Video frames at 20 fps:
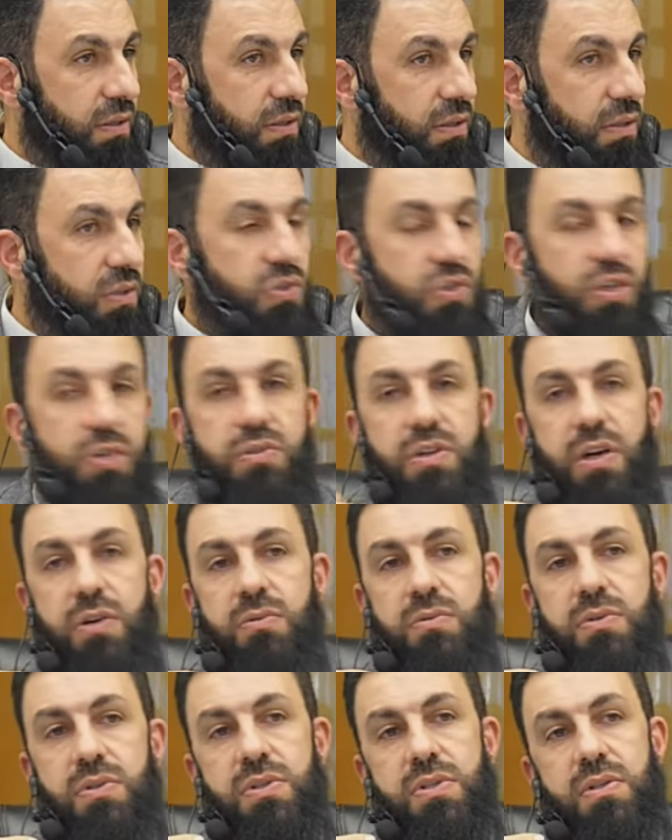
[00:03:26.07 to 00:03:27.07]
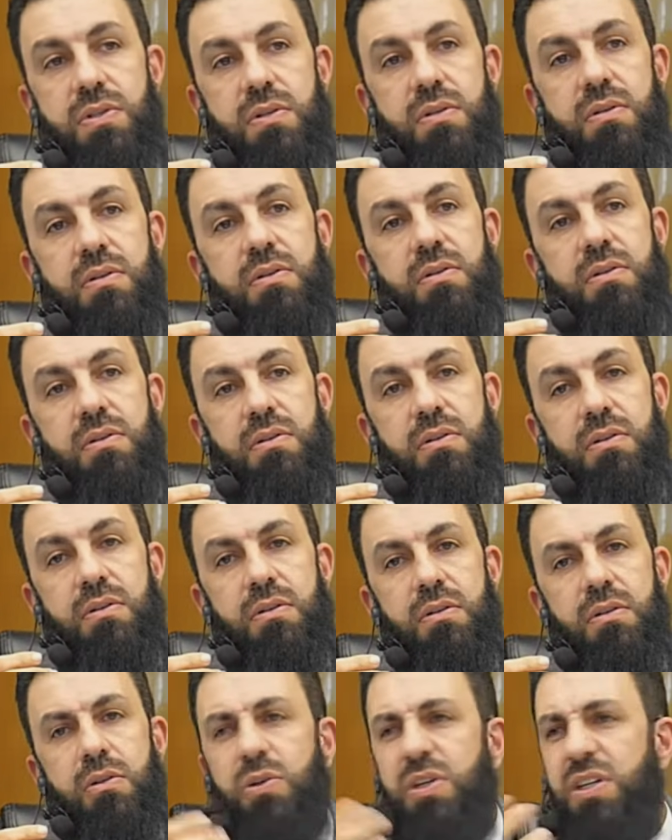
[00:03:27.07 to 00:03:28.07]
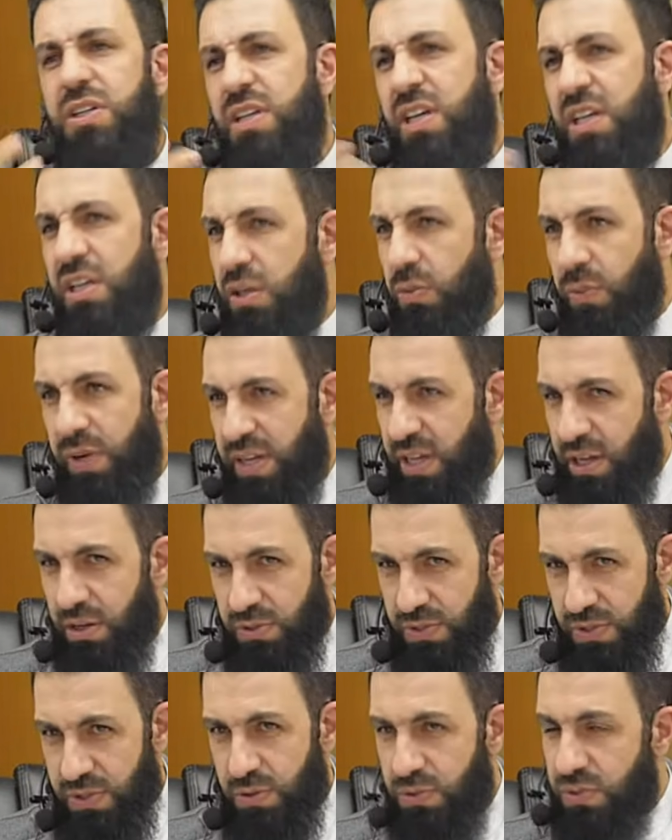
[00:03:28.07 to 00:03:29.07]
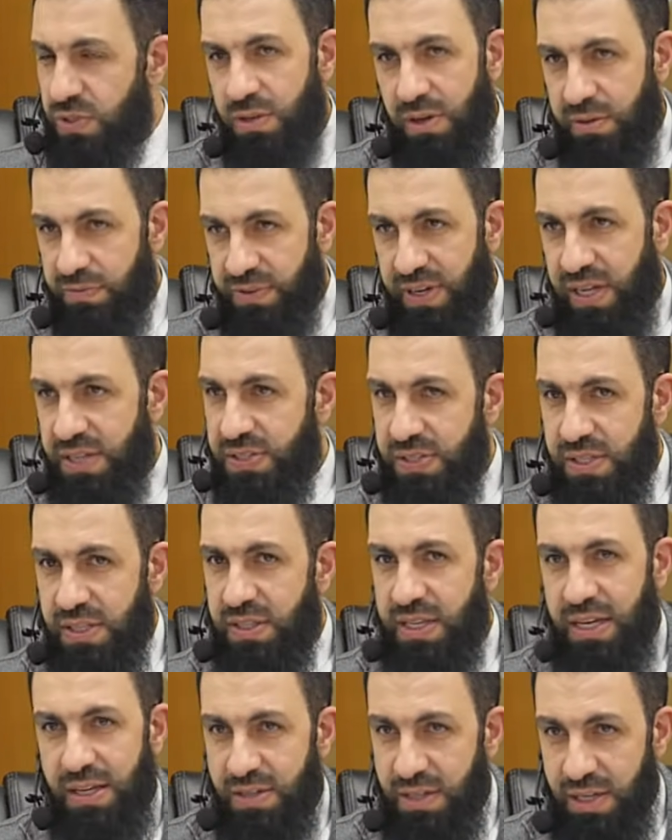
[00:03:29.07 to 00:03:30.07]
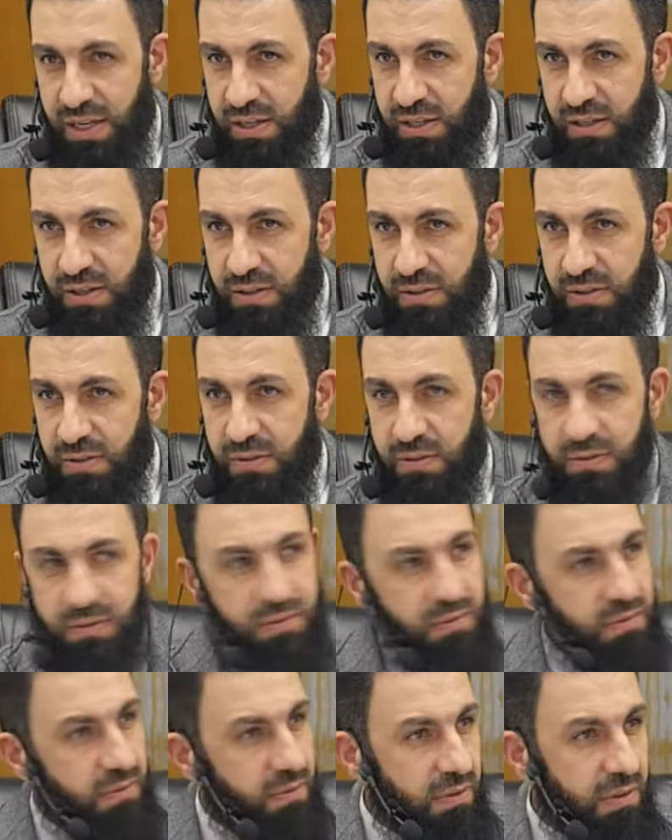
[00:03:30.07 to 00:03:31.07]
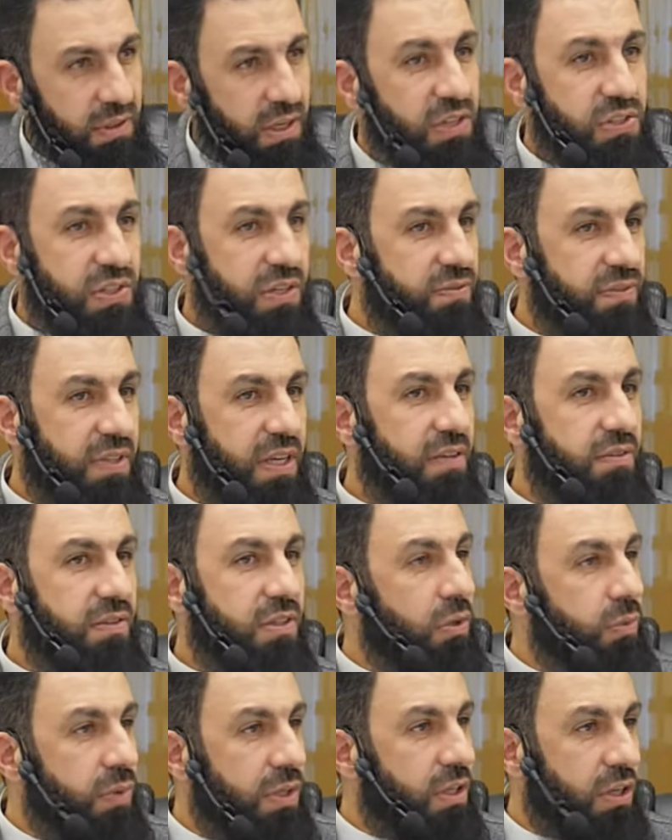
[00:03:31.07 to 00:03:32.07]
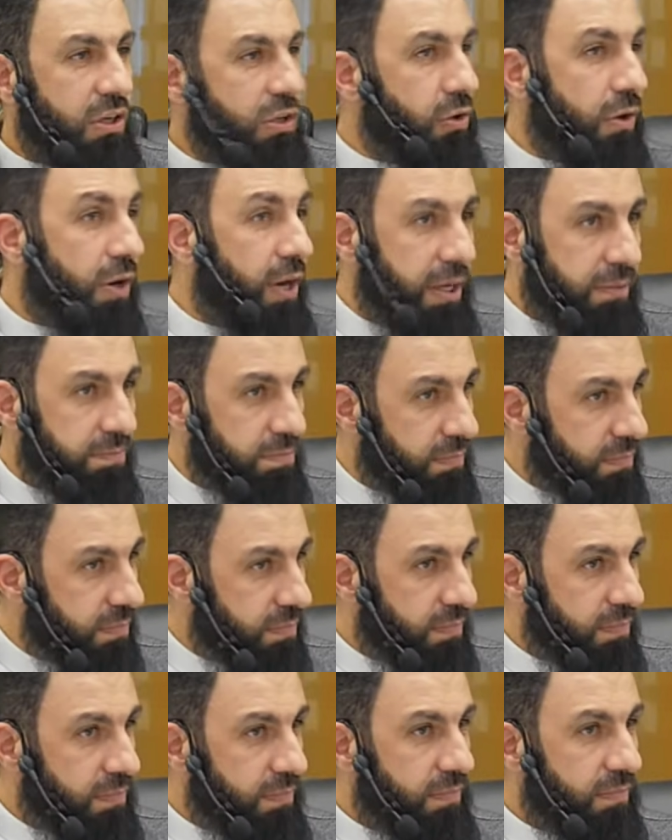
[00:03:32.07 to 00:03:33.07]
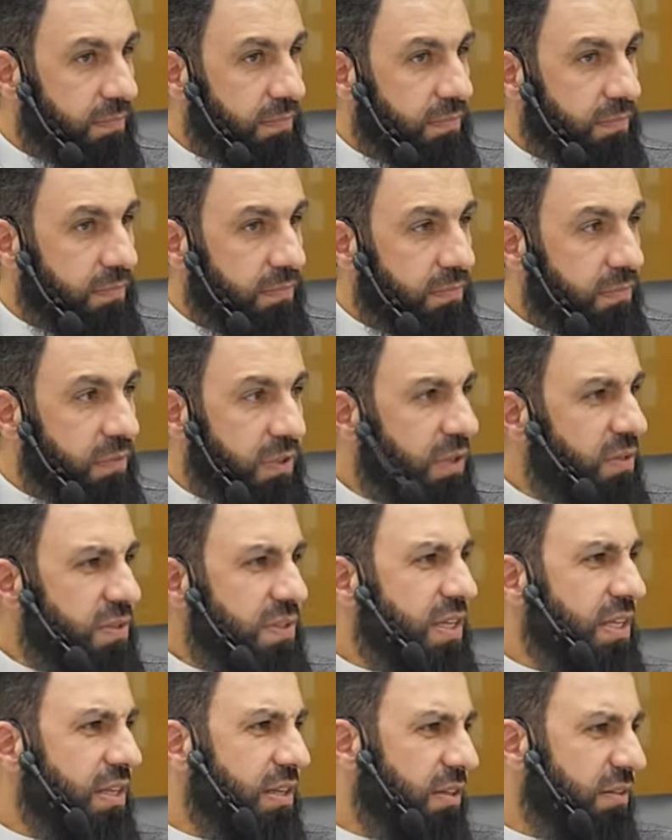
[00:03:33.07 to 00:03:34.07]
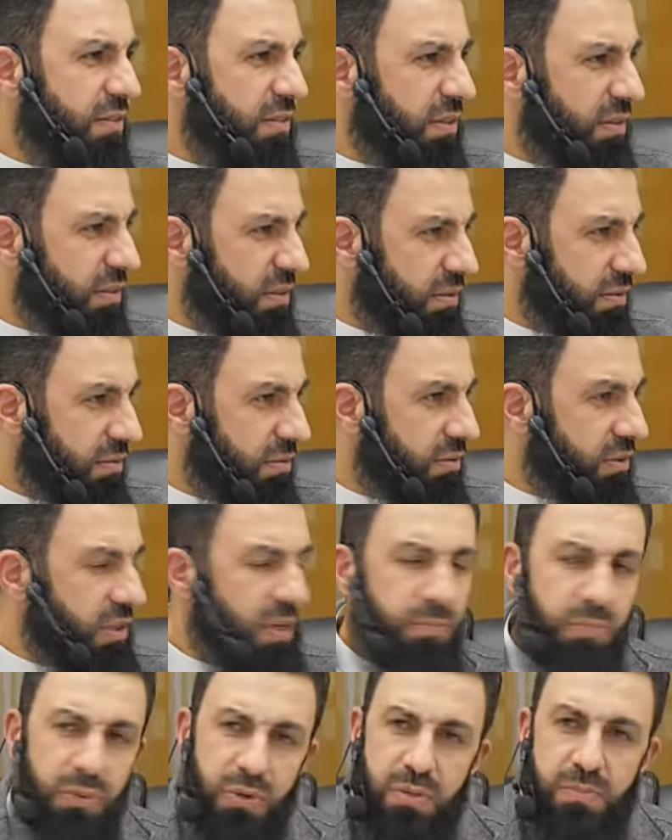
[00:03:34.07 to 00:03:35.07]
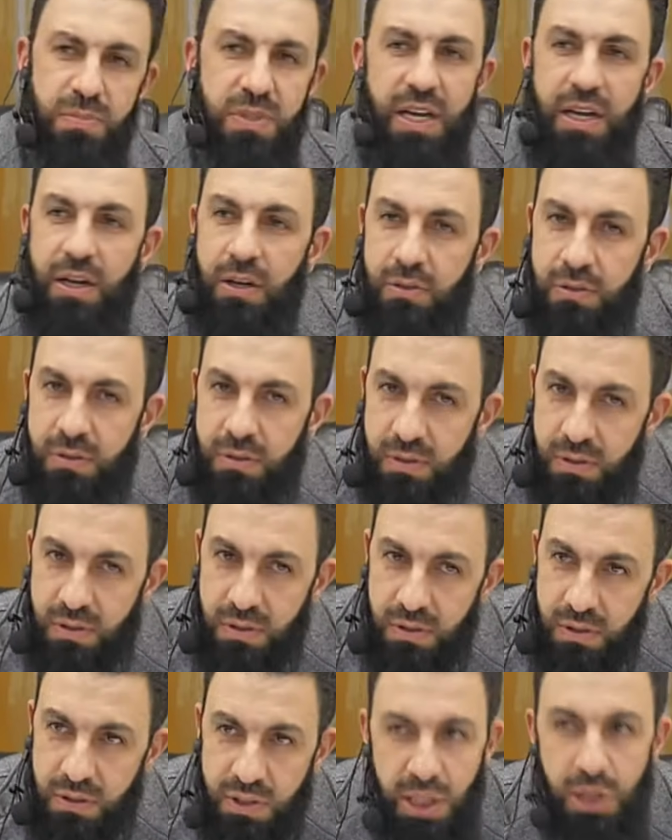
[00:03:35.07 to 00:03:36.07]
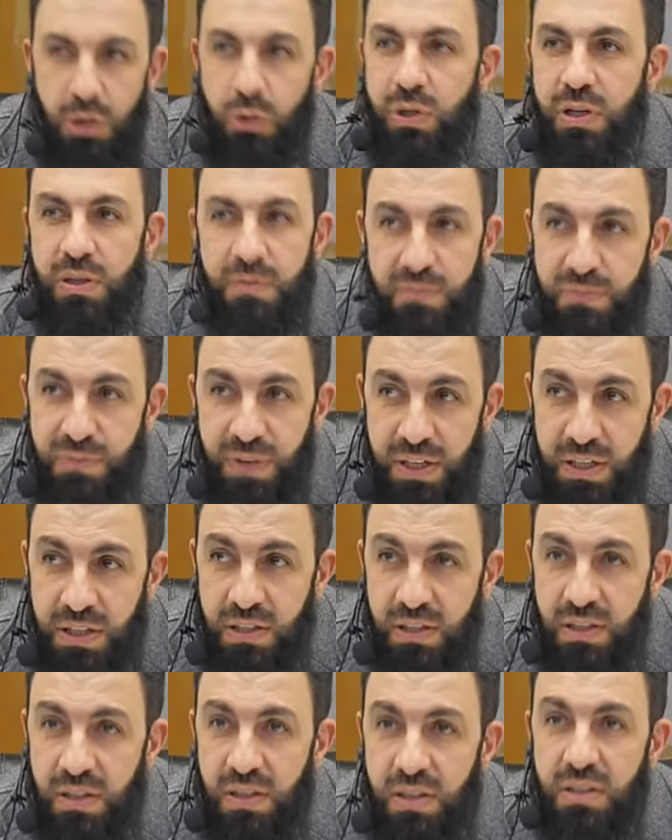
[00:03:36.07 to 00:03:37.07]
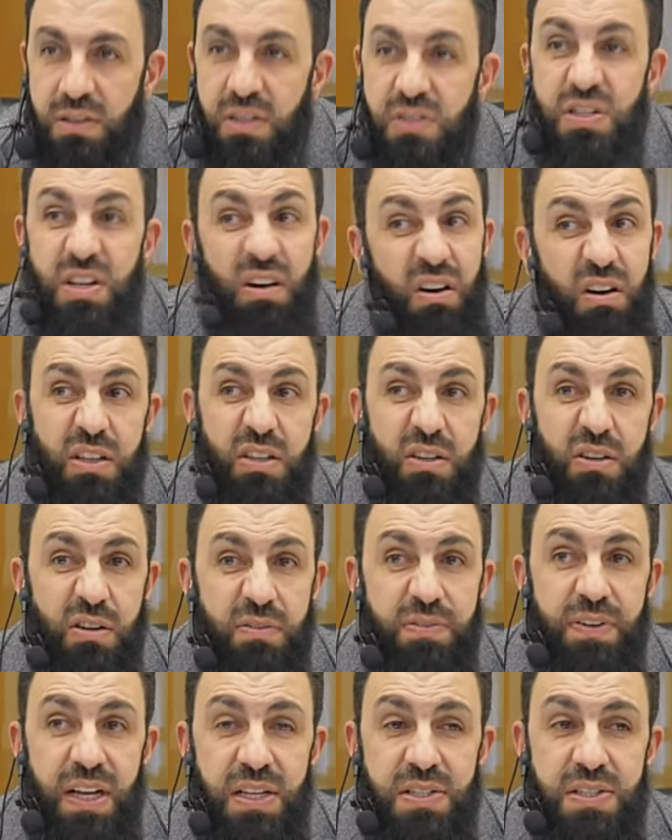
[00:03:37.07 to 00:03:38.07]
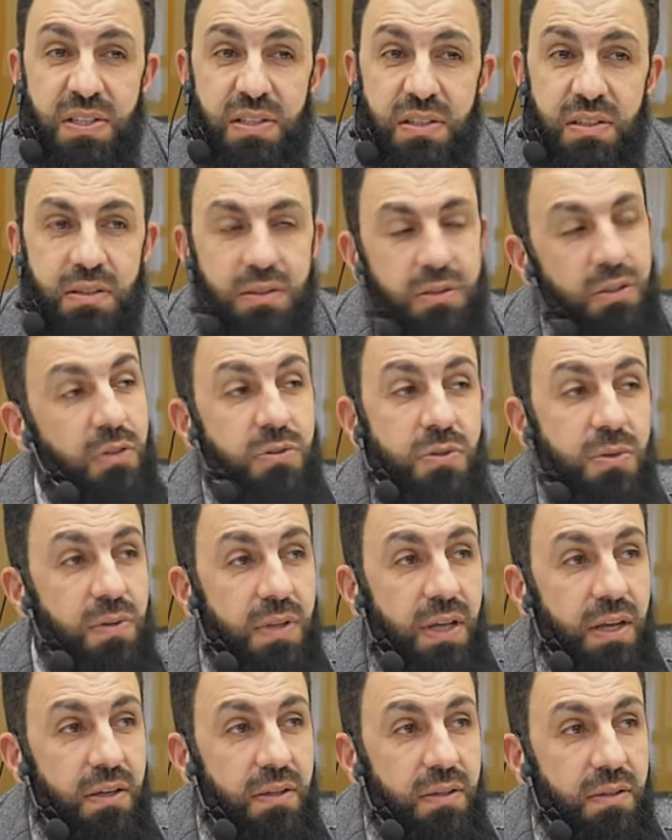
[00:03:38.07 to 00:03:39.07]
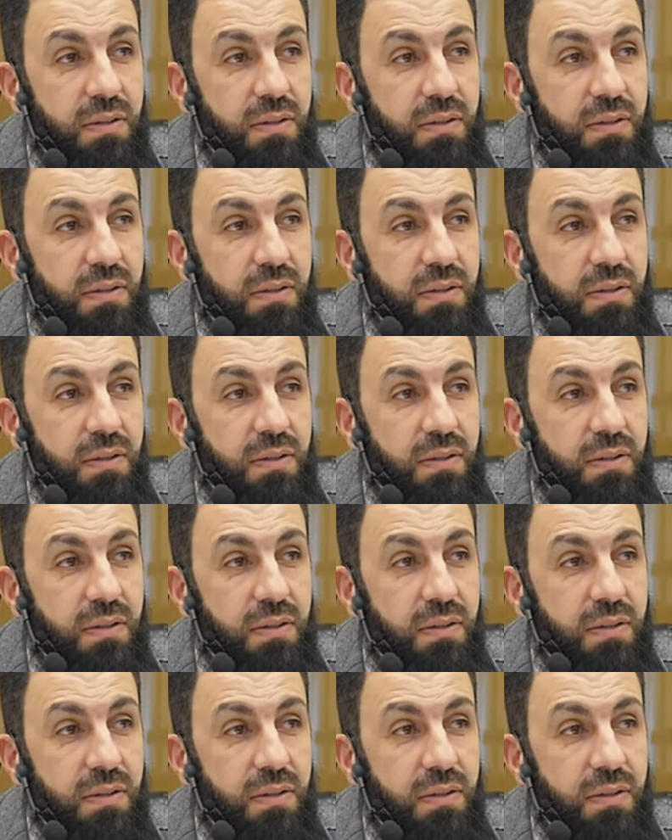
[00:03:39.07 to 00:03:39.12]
So don't look at anyone else who's not fasting that day as if they're doing a crime. Don't say anything. Don't put them down. Don't look at them funny. Don't say, oh, you're not fasting. Don't do that.